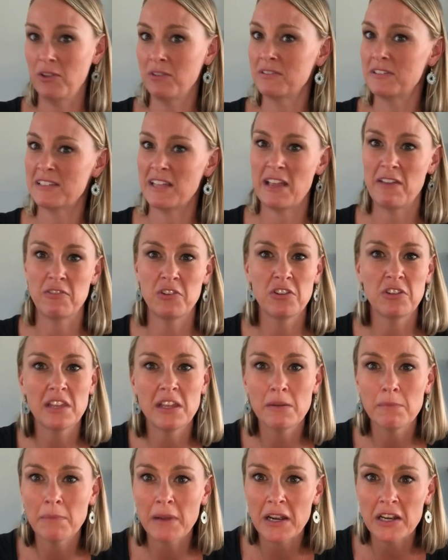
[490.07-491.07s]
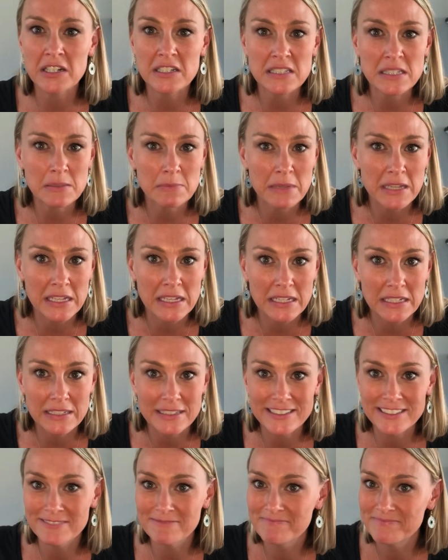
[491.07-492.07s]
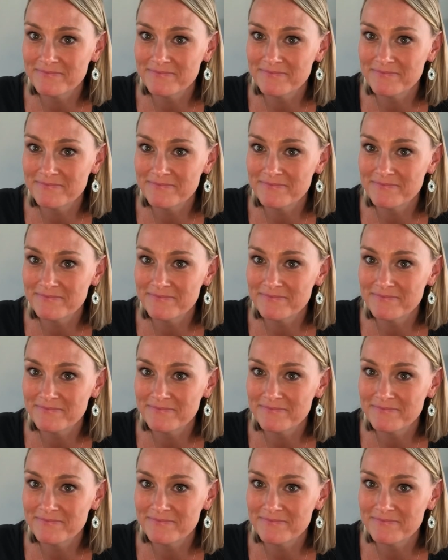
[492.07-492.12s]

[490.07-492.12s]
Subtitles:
Save you the embarrassment.